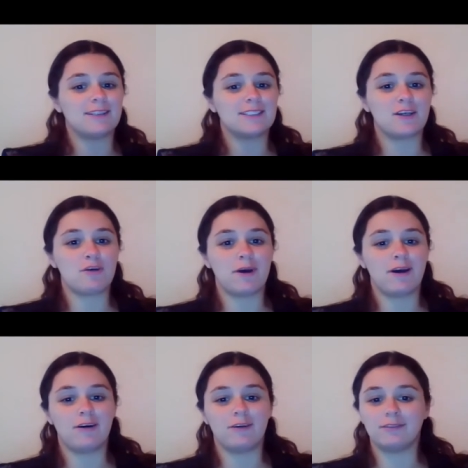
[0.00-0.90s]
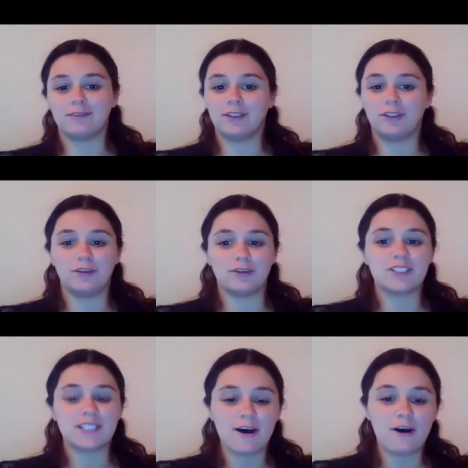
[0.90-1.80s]
us about
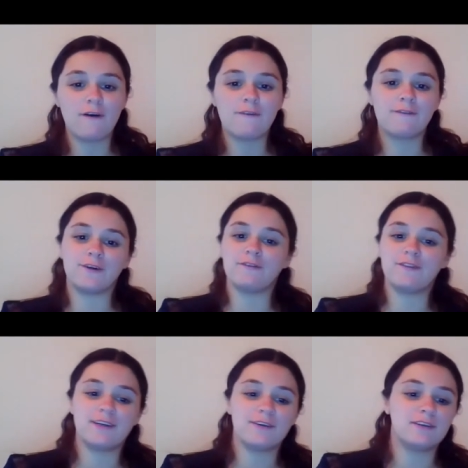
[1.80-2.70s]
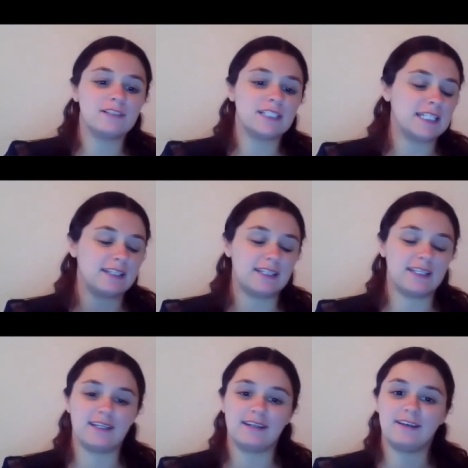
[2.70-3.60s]
yourself, your field,
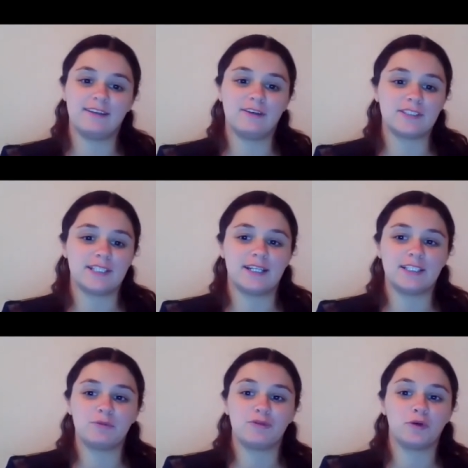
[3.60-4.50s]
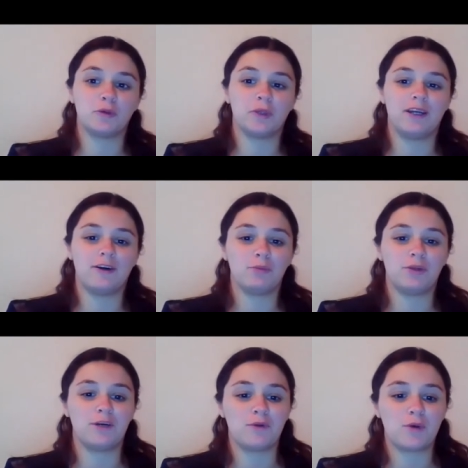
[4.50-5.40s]
anything in those lines before we
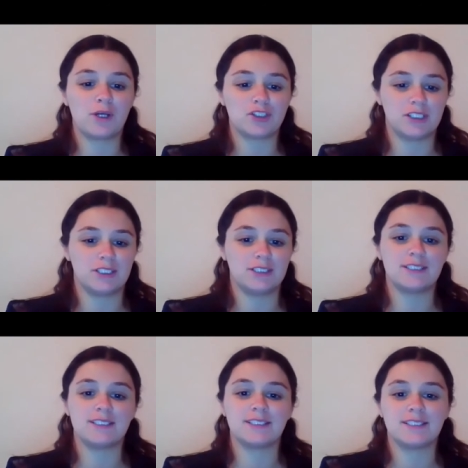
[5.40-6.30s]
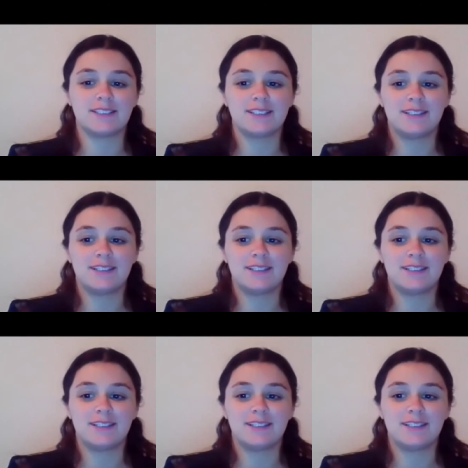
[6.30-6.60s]
open up questions?